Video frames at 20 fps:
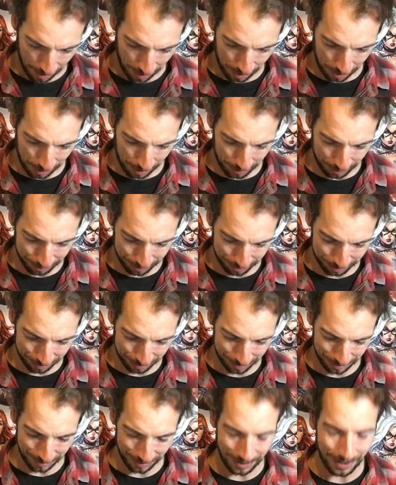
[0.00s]

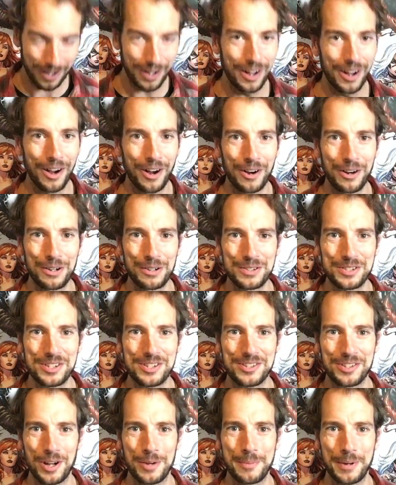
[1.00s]
Oof. Oh,
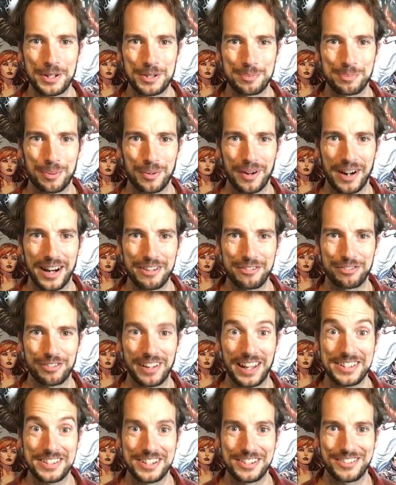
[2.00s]
so much bright,
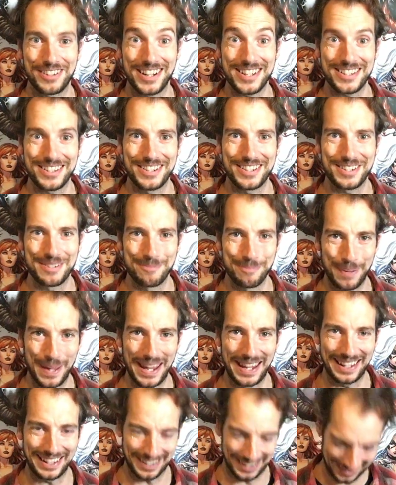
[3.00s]
flashy, translucent
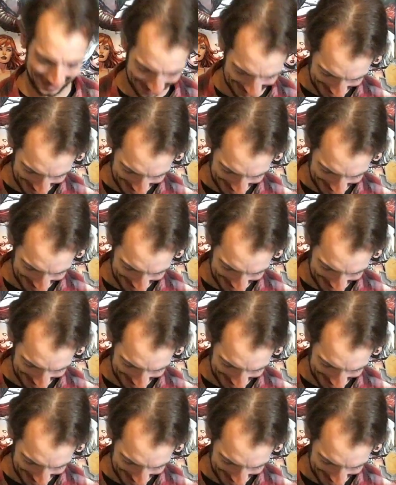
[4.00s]
pink.